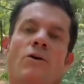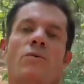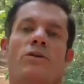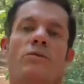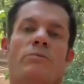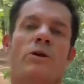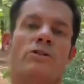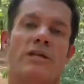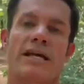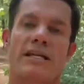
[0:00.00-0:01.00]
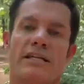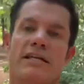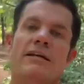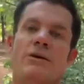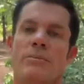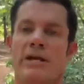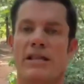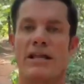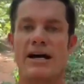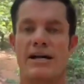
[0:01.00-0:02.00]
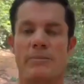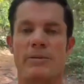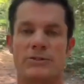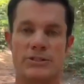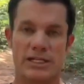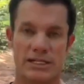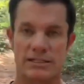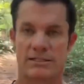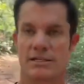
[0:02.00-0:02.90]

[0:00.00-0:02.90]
where there will most likely be a lot of people drinking.